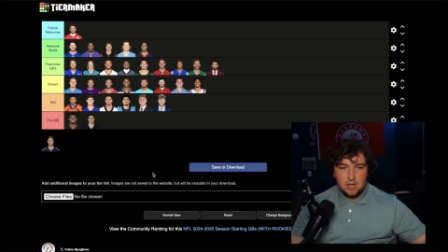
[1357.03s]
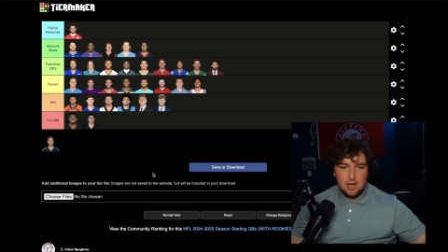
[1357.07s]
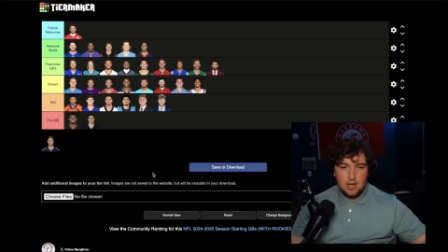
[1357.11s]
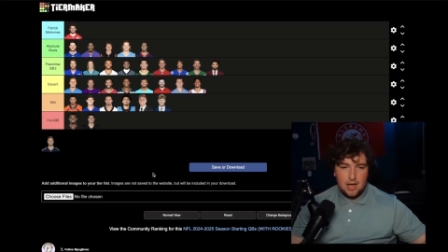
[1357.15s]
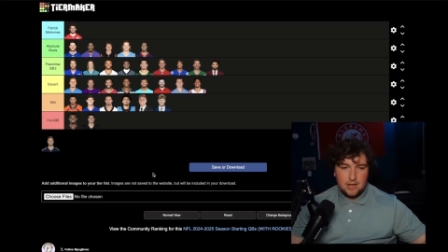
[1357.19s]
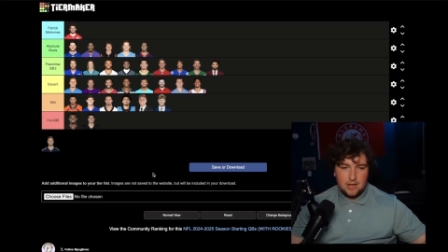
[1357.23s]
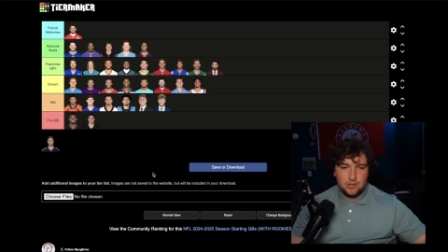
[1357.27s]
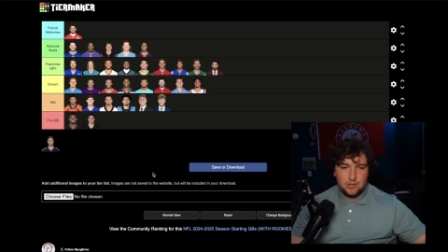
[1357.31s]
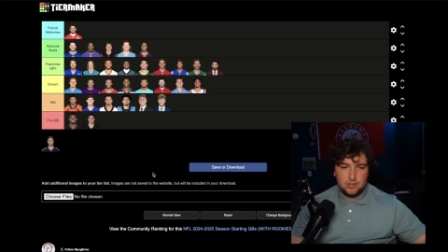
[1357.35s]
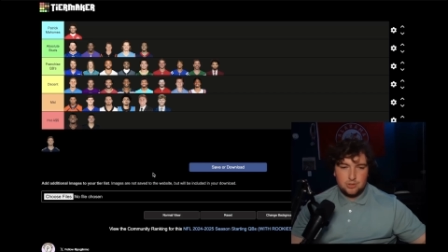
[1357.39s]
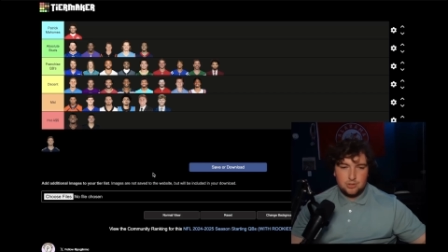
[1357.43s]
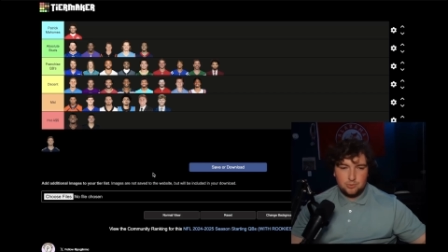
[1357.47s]

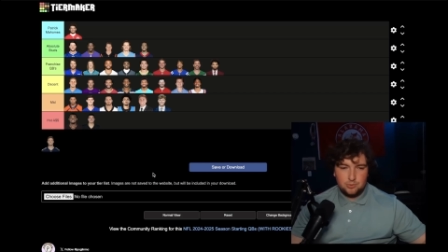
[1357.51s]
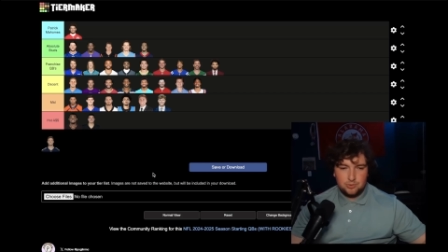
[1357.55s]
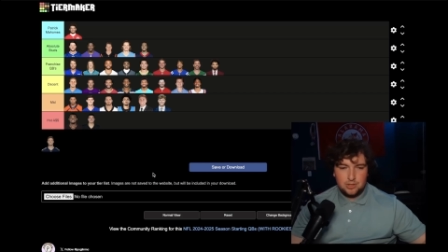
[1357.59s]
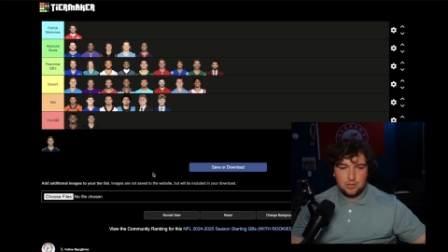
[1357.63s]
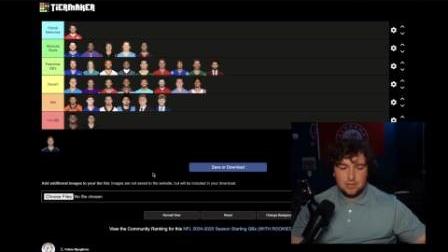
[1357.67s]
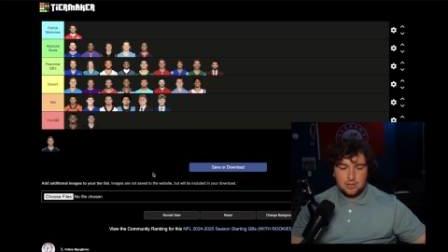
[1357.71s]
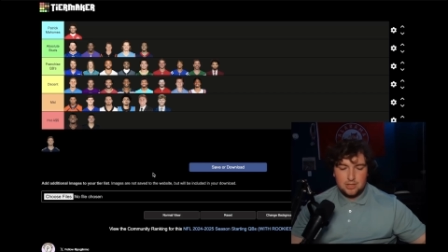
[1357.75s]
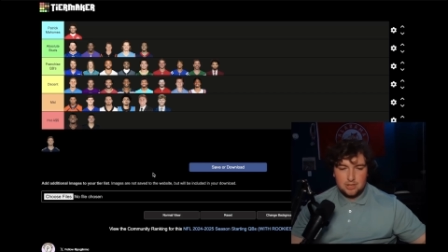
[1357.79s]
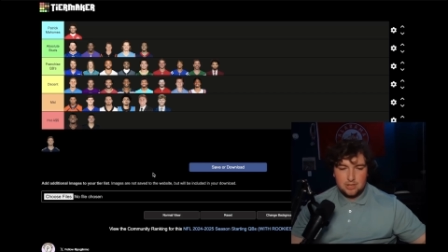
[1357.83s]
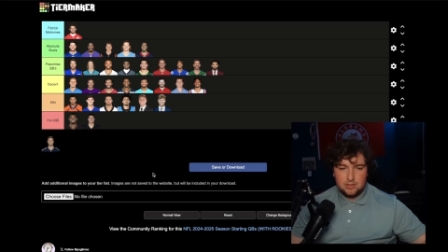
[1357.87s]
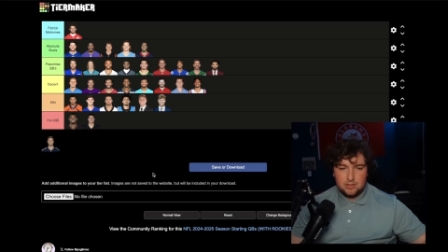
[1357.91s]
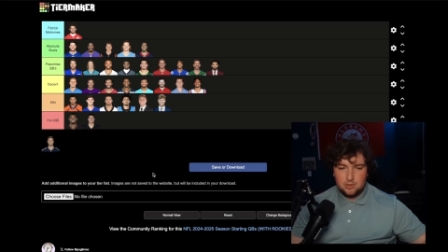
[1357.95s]
I just don't
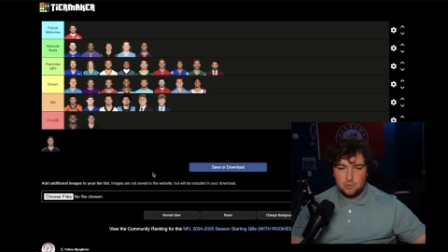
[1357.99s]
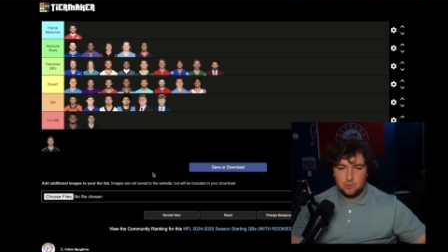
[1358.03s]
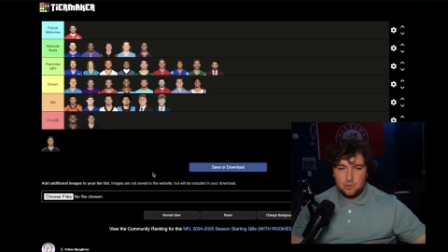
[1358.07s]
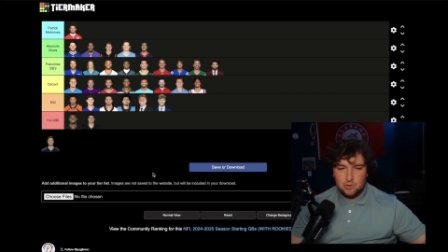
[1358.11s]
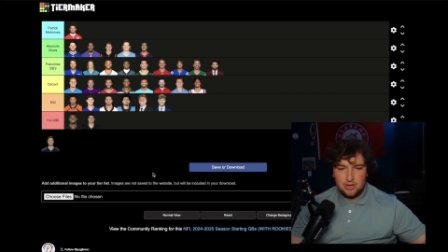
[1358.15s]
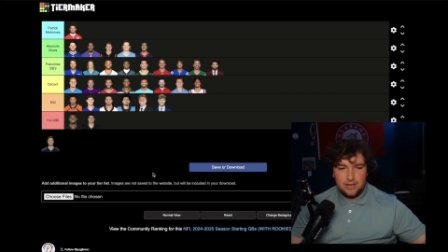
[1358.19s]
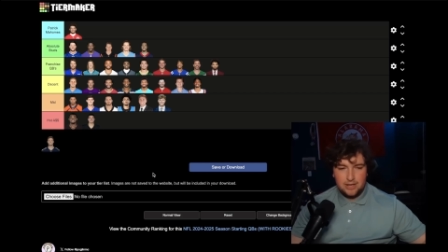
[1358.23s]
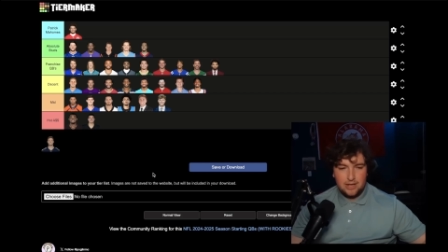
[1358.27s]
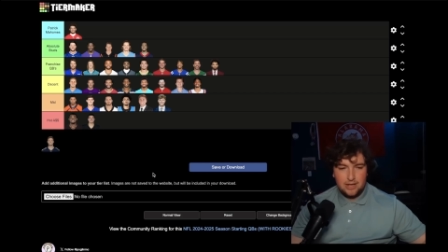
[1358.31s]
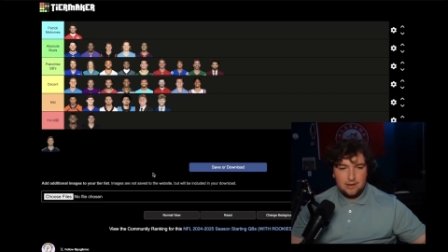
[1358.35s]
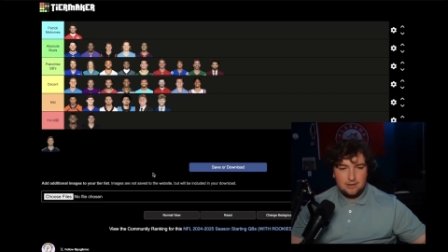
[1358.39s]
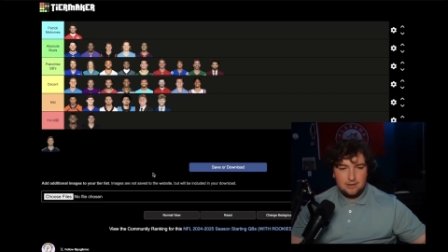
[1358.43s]
think that Tua,
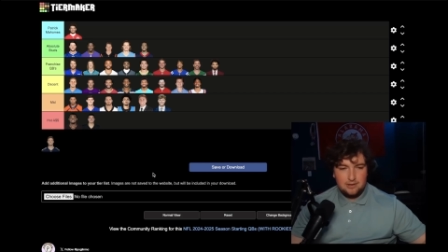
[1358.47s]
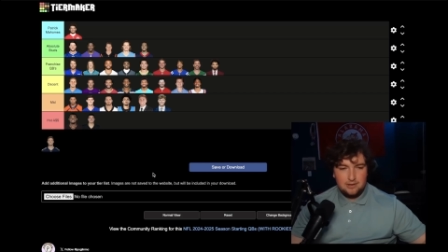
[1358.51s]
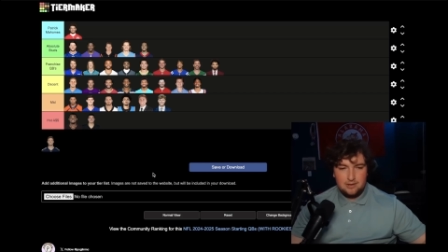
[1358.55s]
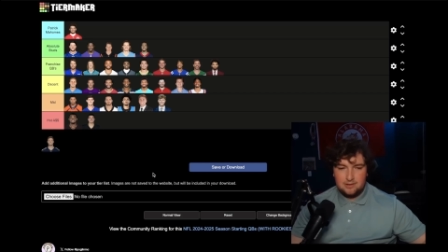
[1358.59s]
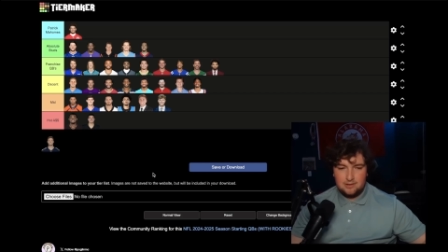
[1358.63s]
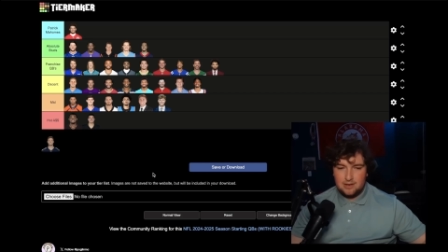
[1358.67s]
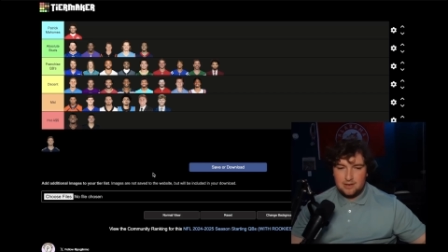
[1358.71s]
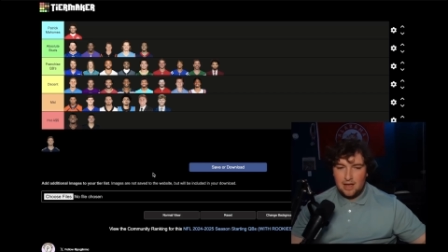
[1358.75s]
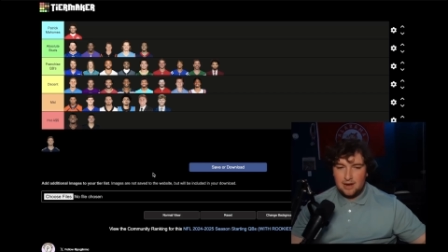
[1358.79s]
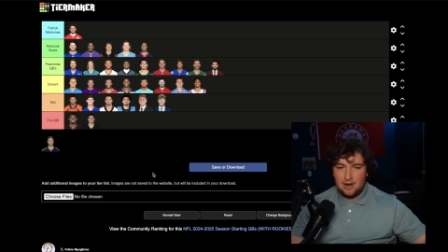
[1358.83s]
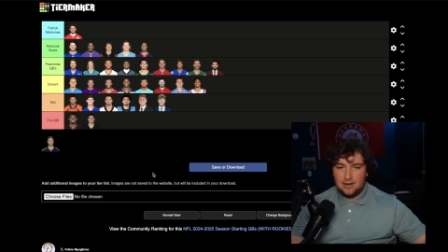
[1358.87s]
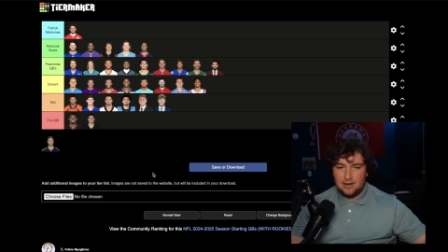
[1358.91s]
again,
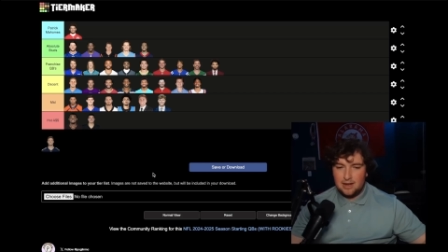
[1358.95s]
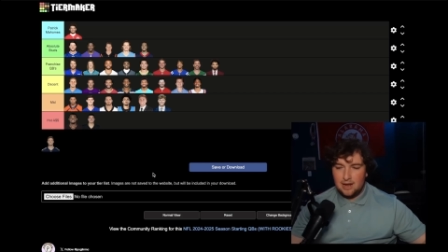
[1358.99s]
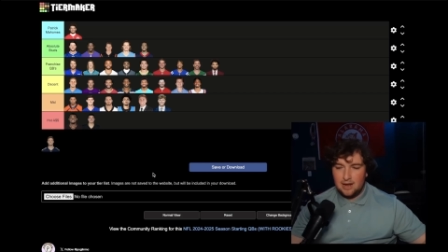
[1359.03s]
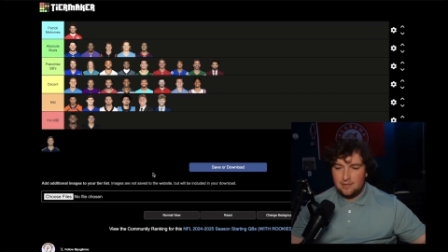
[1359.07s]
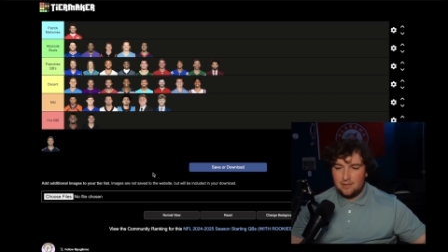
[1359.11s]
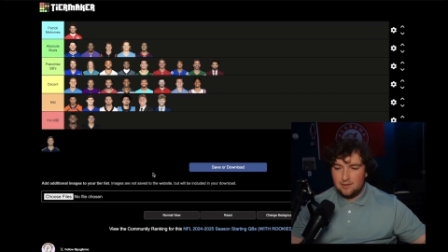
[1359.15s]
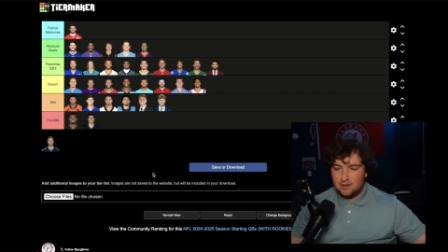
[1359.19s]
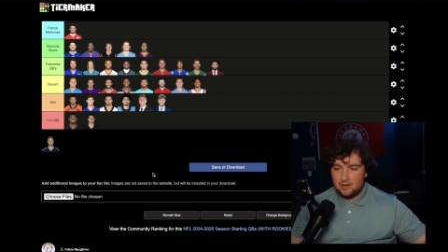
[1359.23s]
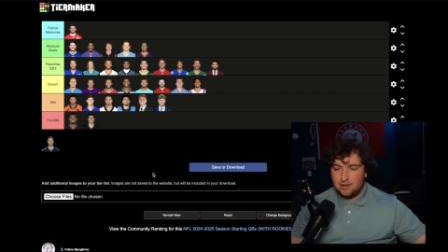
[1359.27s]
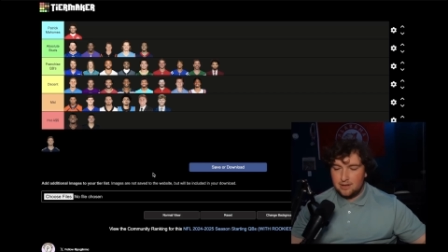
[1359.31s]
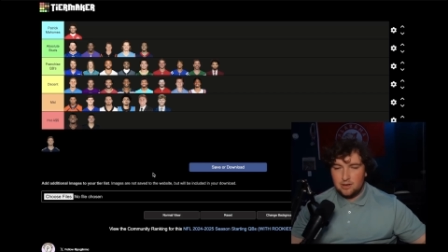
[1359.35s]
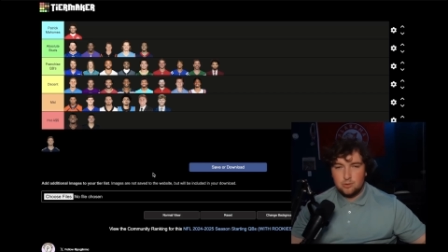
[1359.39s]
not a guy
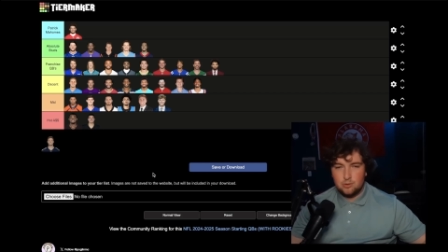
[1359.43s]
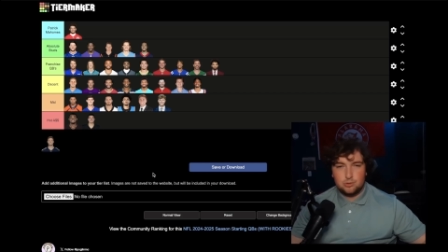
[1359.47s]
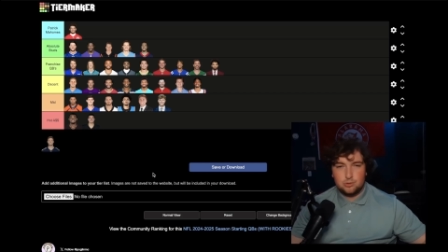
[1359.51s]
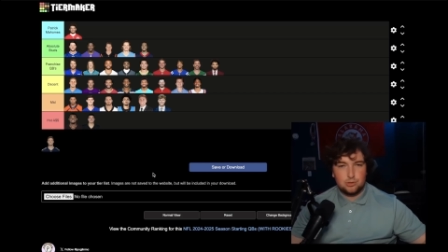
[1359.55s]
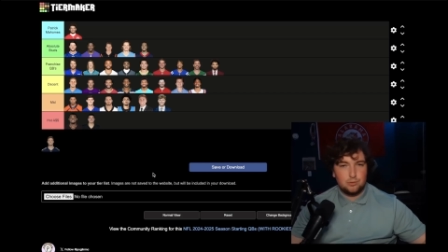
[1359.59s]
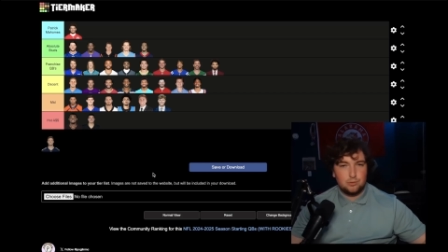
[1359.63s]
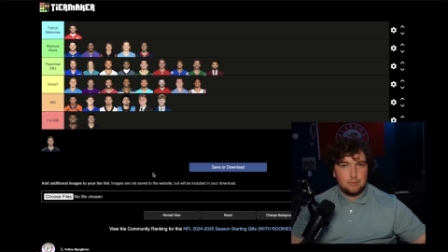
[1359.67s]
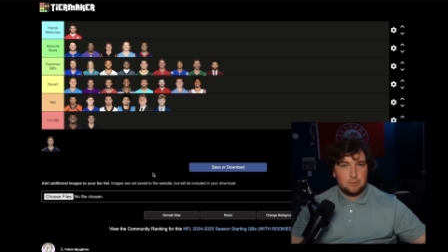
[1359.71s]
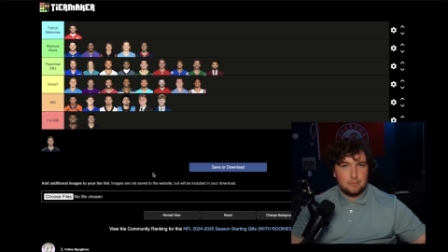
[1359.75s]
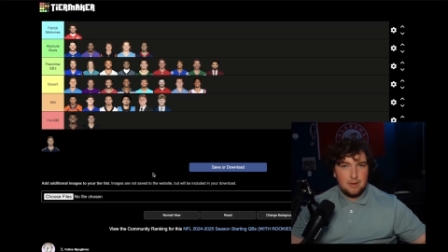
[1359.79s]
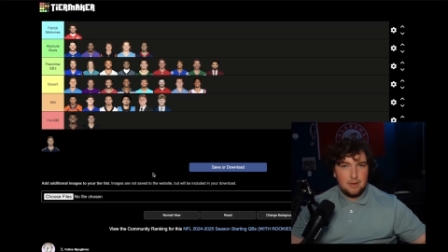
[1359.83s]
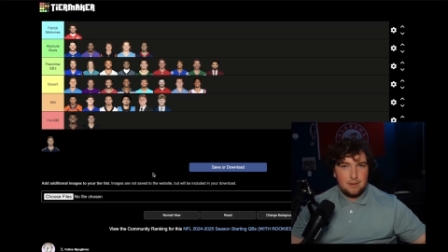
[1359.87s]
that can go
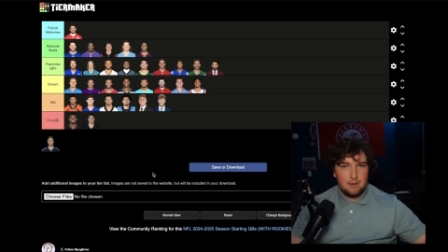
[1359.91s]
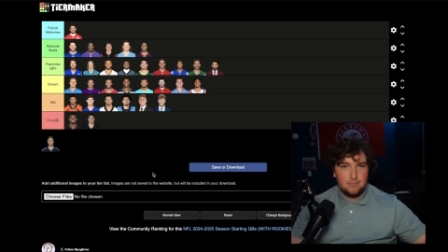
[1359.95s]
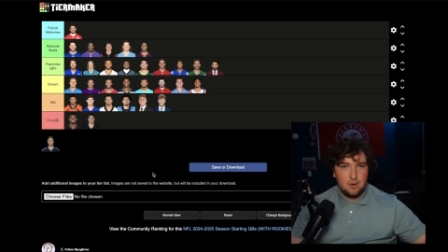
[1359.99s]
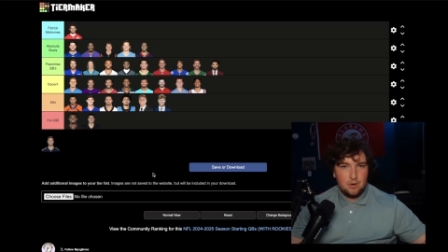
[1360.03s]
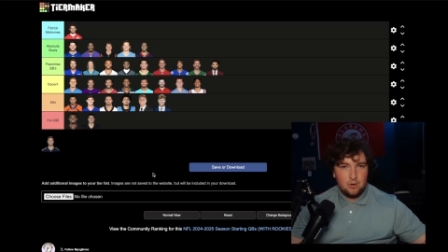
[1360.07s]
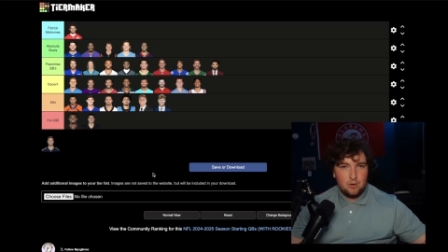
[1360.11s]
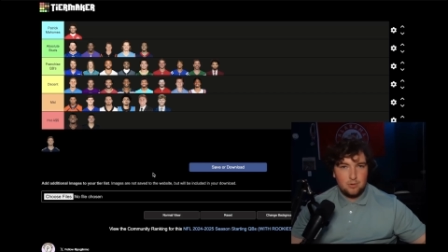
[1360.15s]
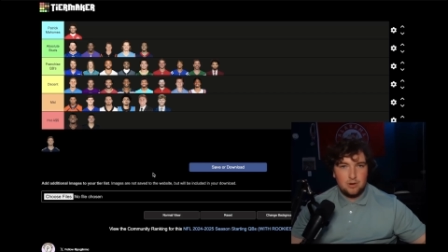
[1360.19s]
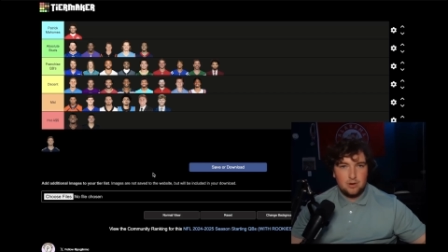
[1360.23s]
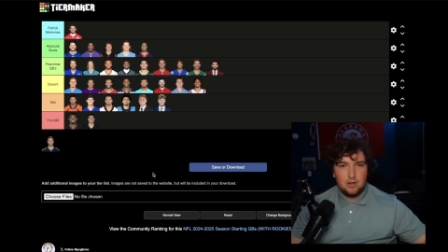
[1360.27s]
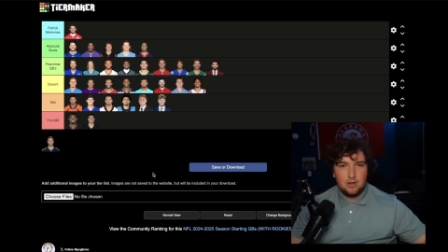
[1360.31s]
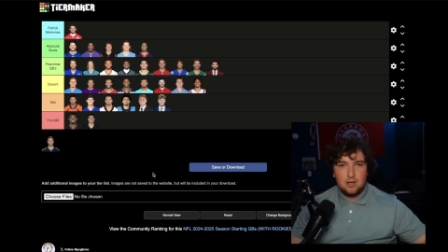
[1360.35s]
Superman
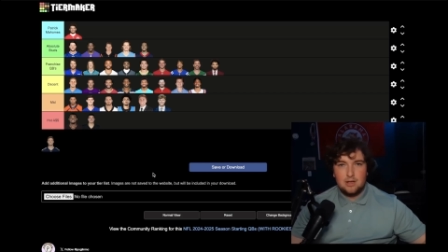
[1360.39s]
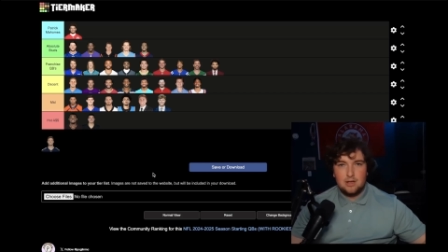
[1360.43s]
mode,